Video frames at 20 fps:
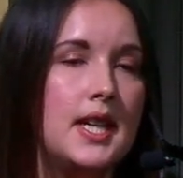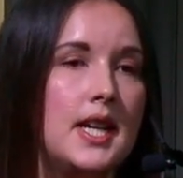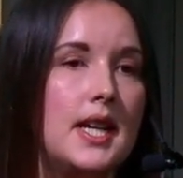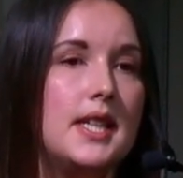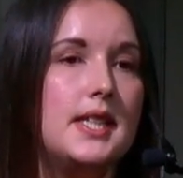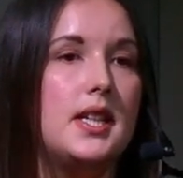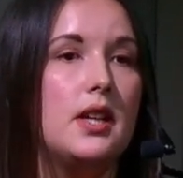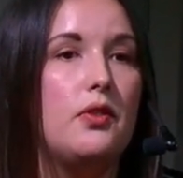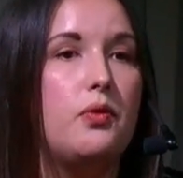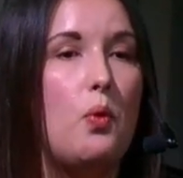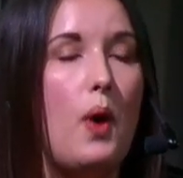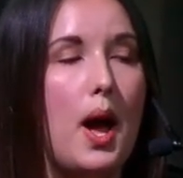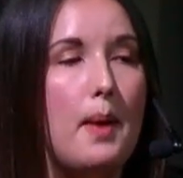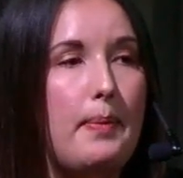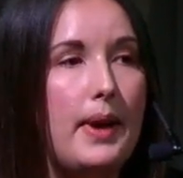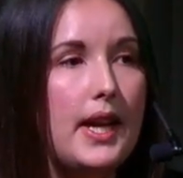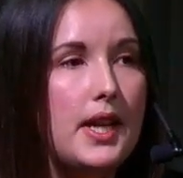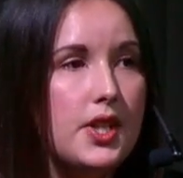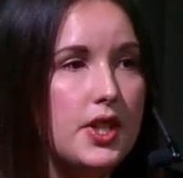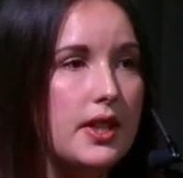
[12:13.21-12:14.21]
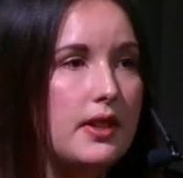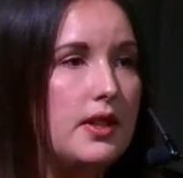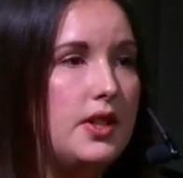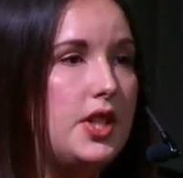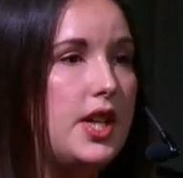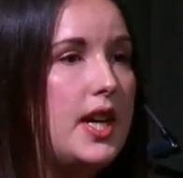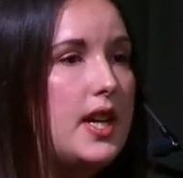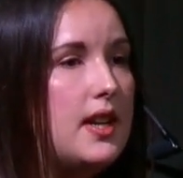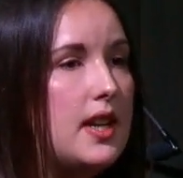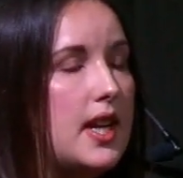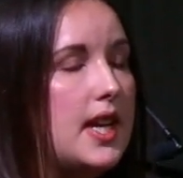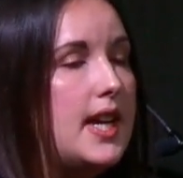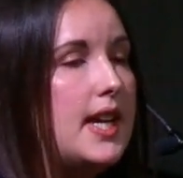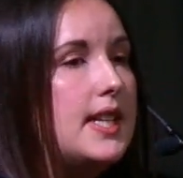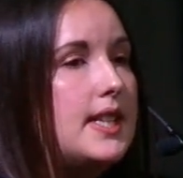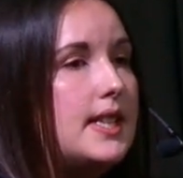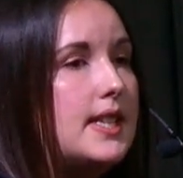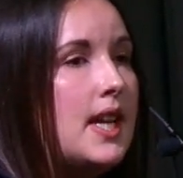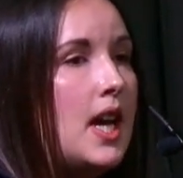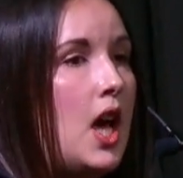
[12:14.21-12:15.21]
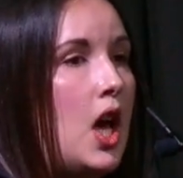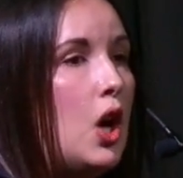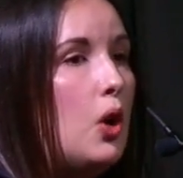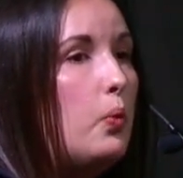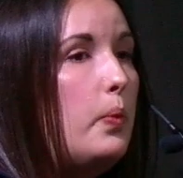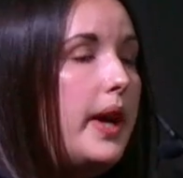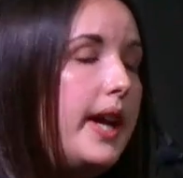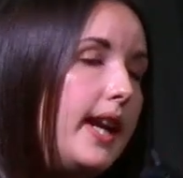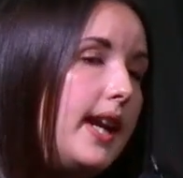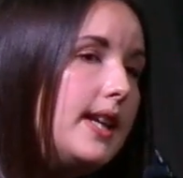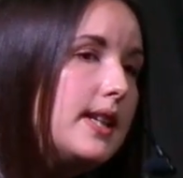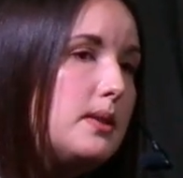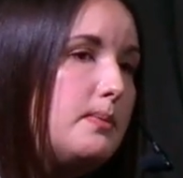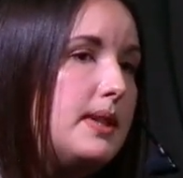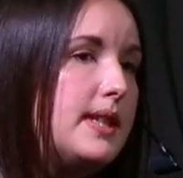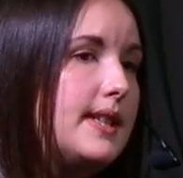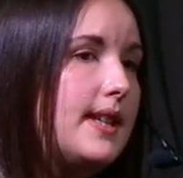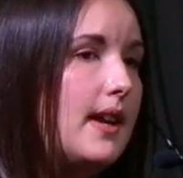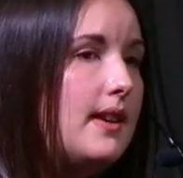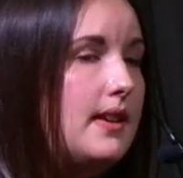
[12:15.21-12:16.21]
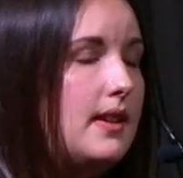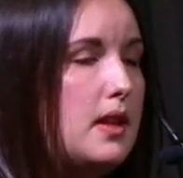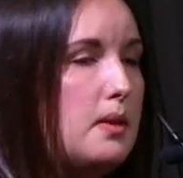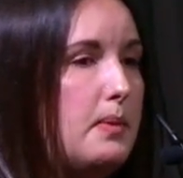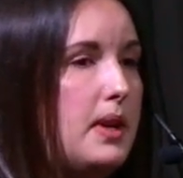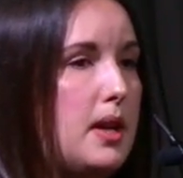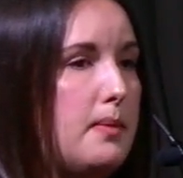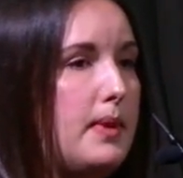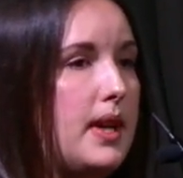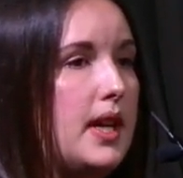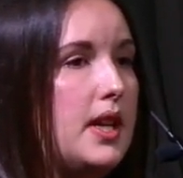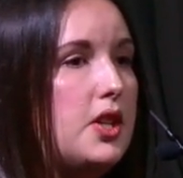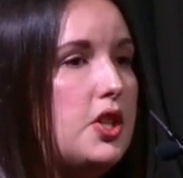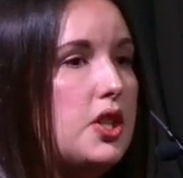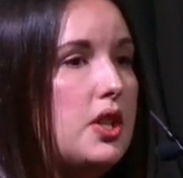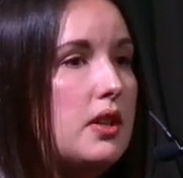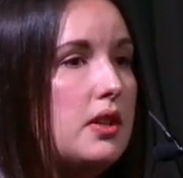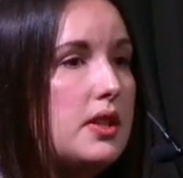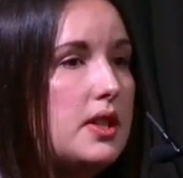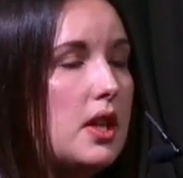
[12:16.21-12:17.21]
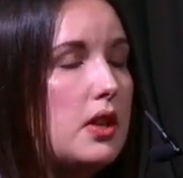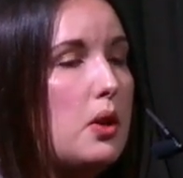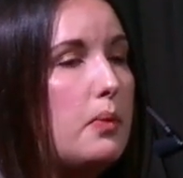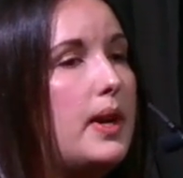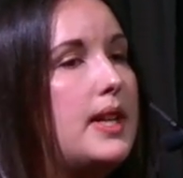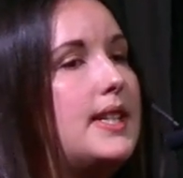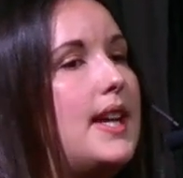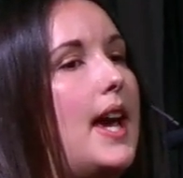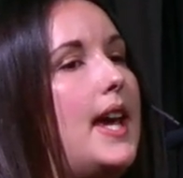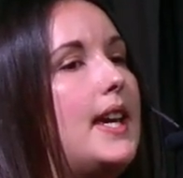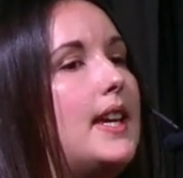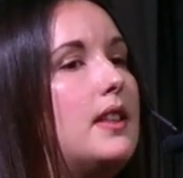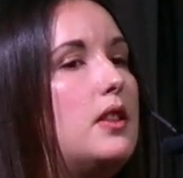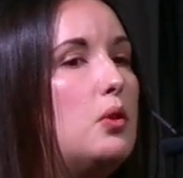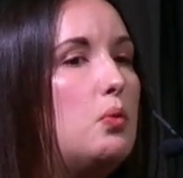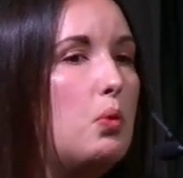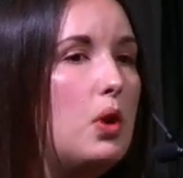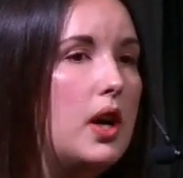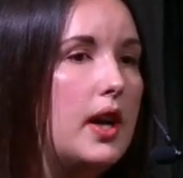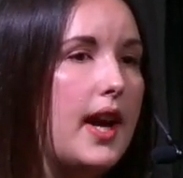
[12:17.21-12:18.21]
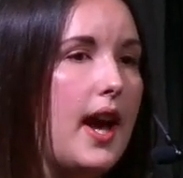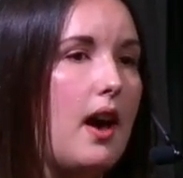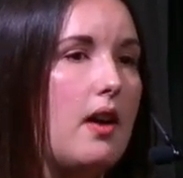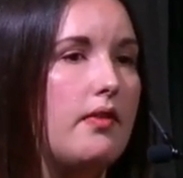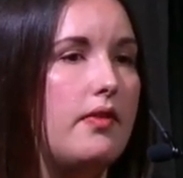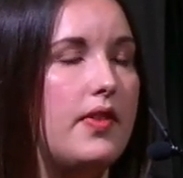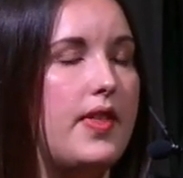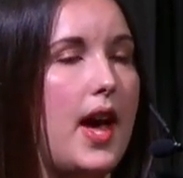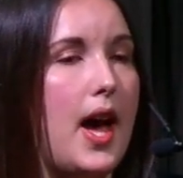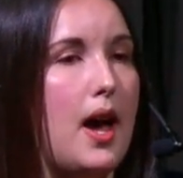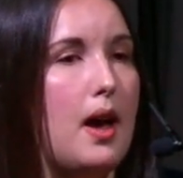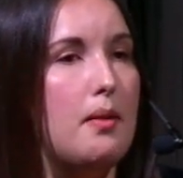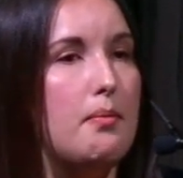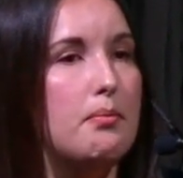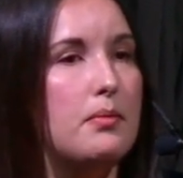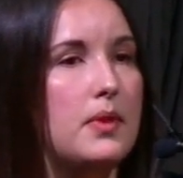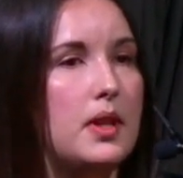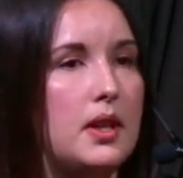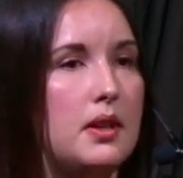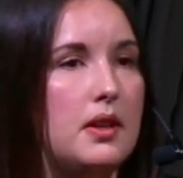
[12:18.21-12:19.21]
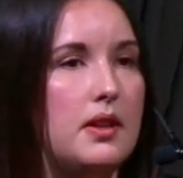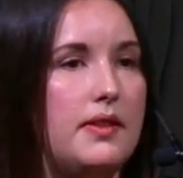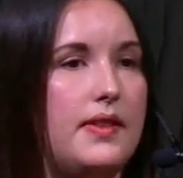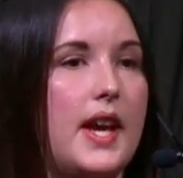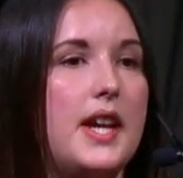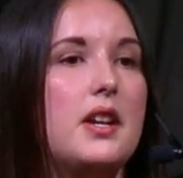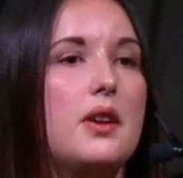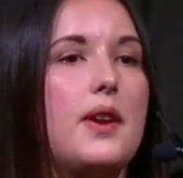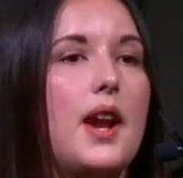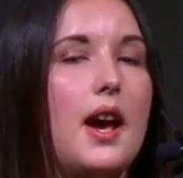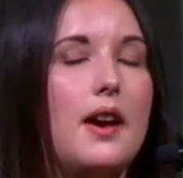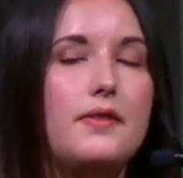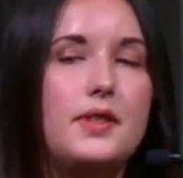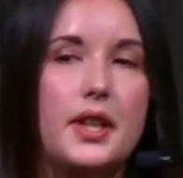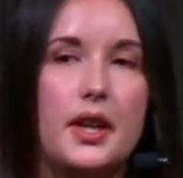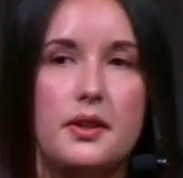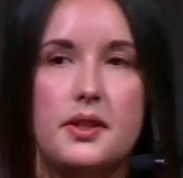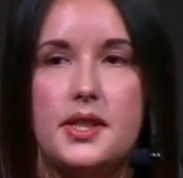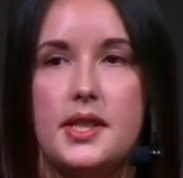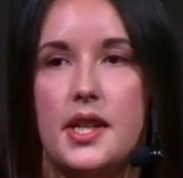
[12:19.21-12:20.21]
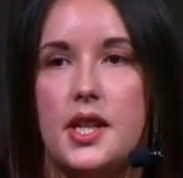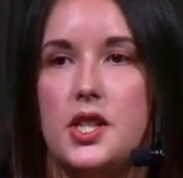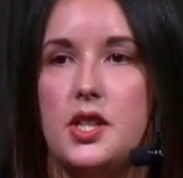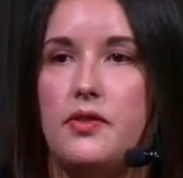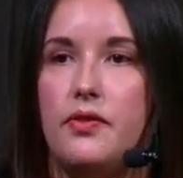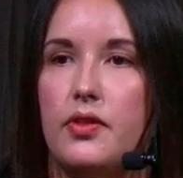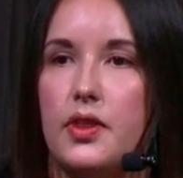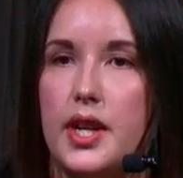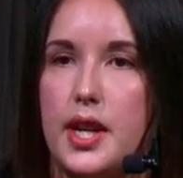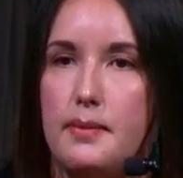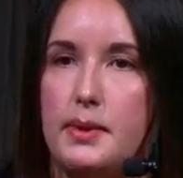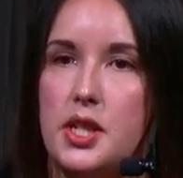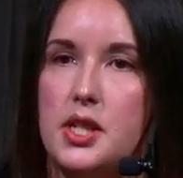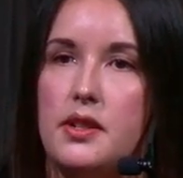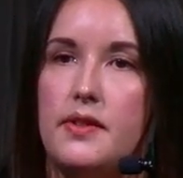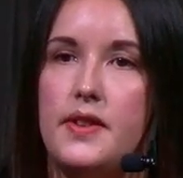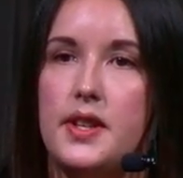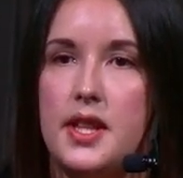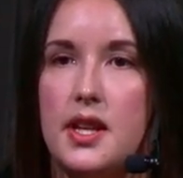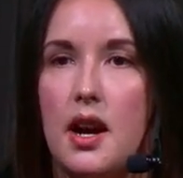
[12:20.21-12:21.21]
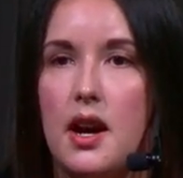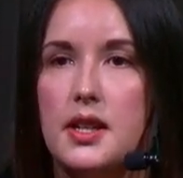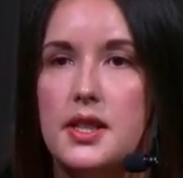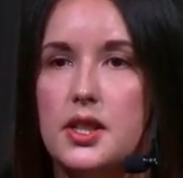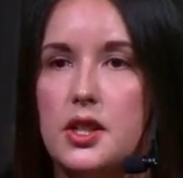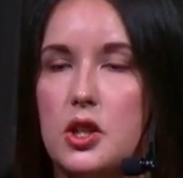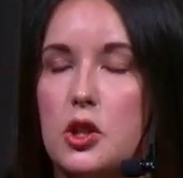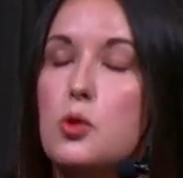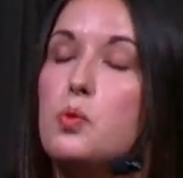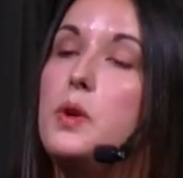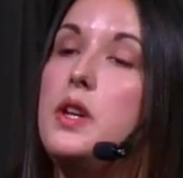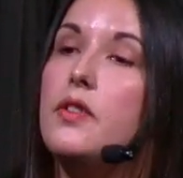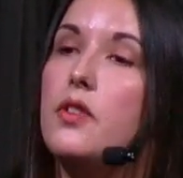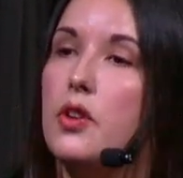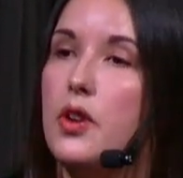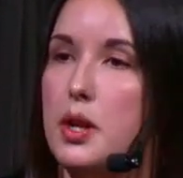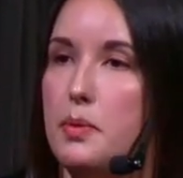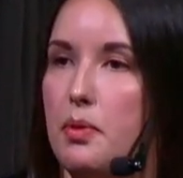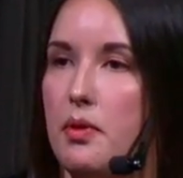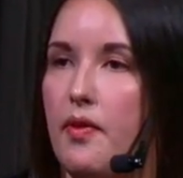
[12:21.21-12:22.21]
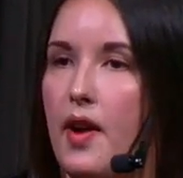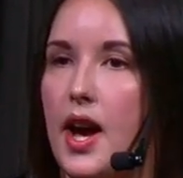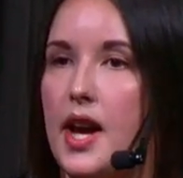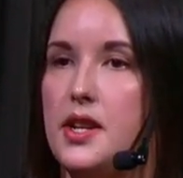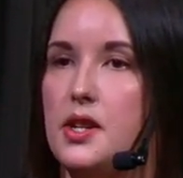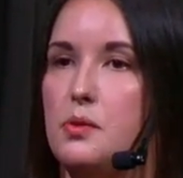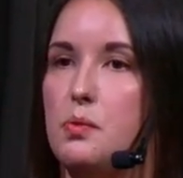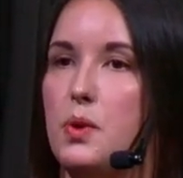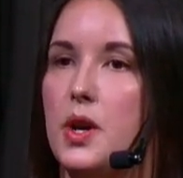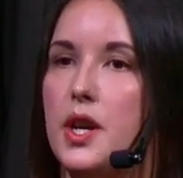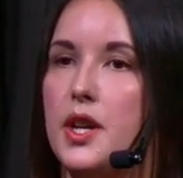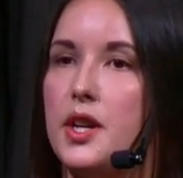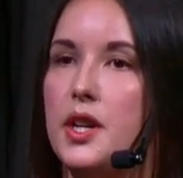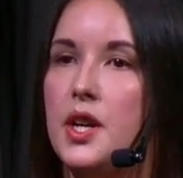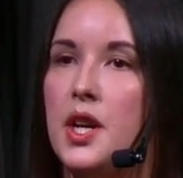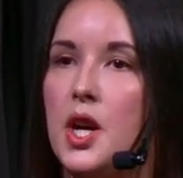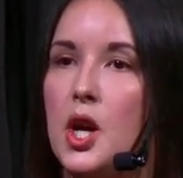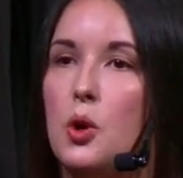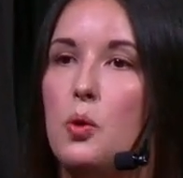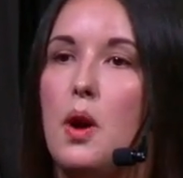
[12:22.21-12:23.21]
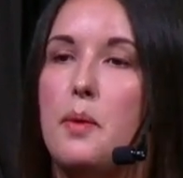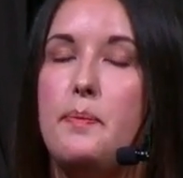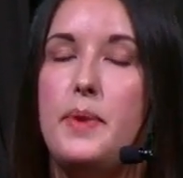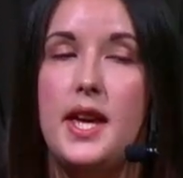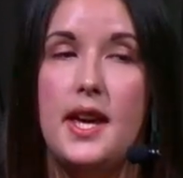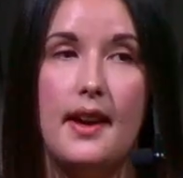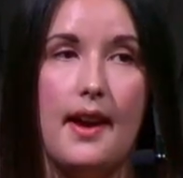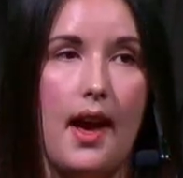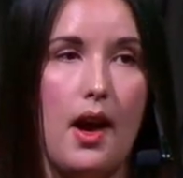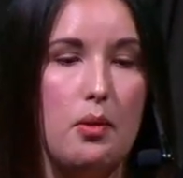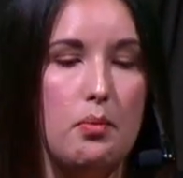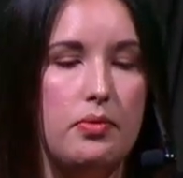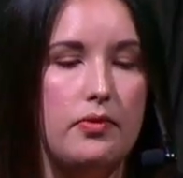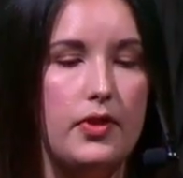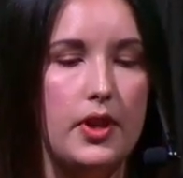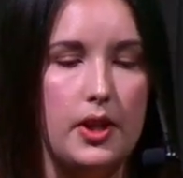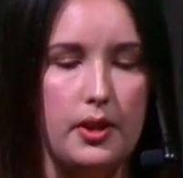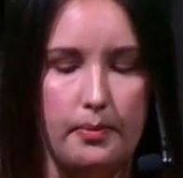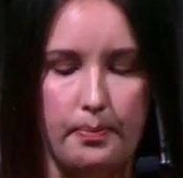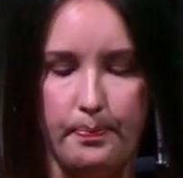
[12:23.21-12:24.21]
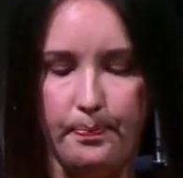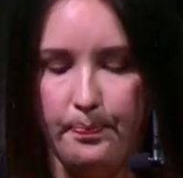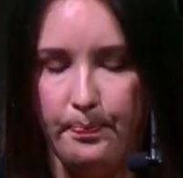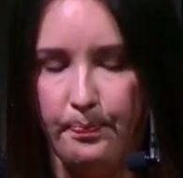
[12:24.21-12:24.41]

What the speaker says: So if we're pitching the journalist, we need to be sending them an image so that we're taking the work out for them. They don't have to go searching for an image to fit the article. We've already provided one. We're being helpful.